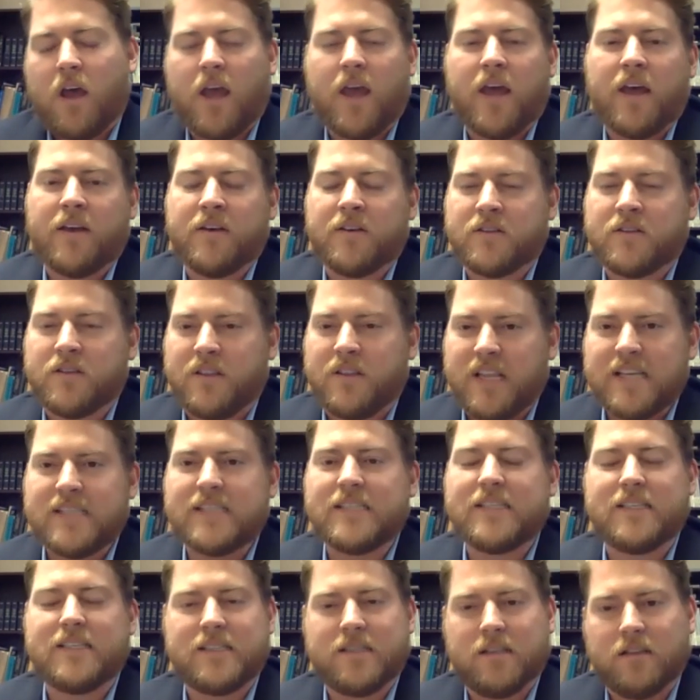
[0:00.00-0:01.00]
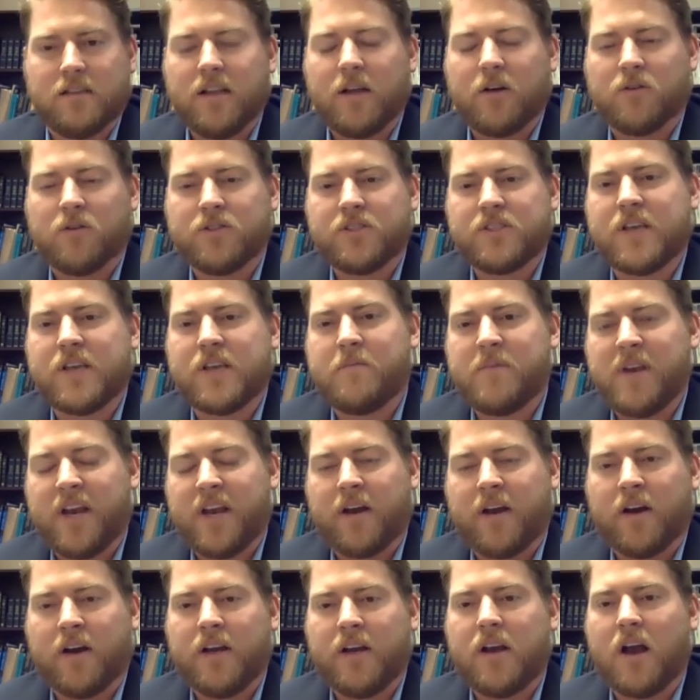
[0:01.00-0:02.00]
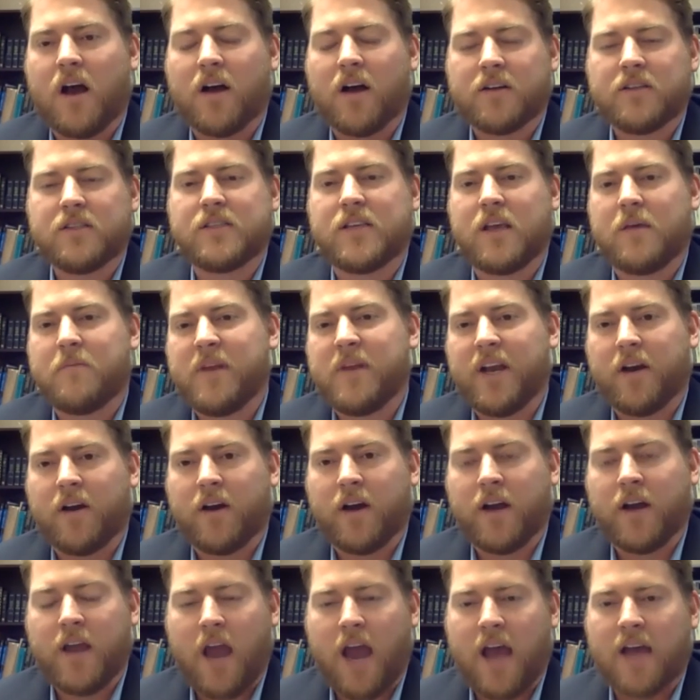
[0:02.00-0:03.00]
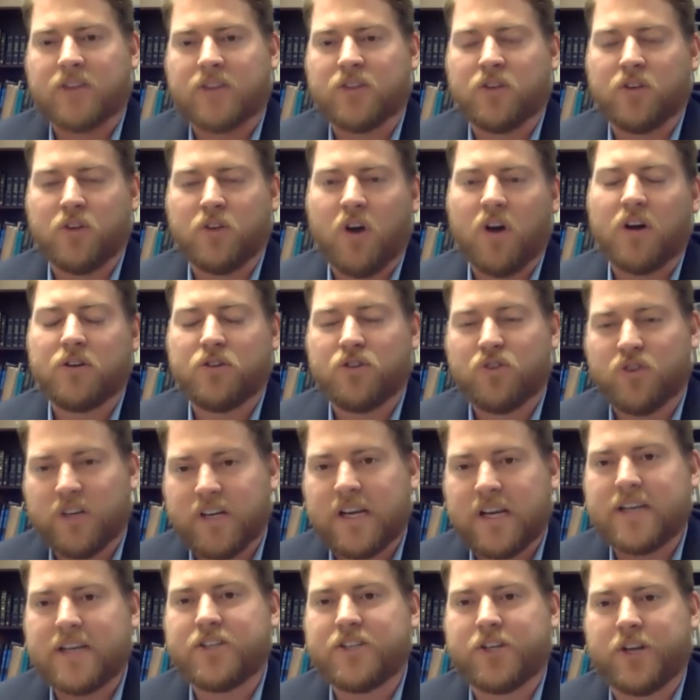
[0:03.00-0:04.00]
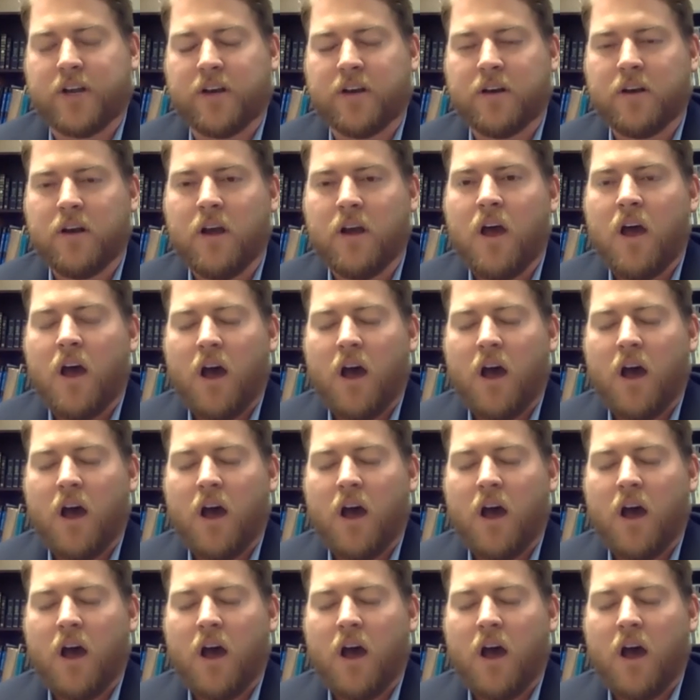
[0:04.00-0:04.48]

And this little seminary, Knox Seminary, has a long tradition